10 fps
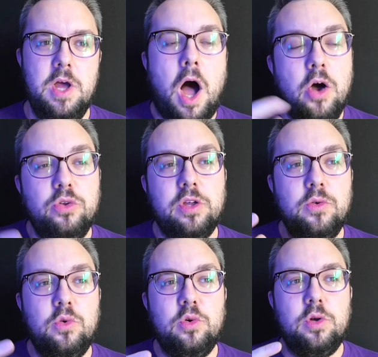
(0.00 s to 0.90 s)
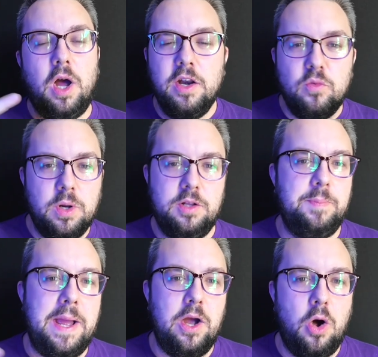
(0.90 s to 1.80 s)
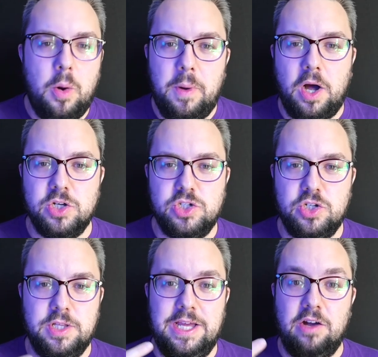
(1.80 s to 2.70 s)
I also kind of wanted to pay homage to the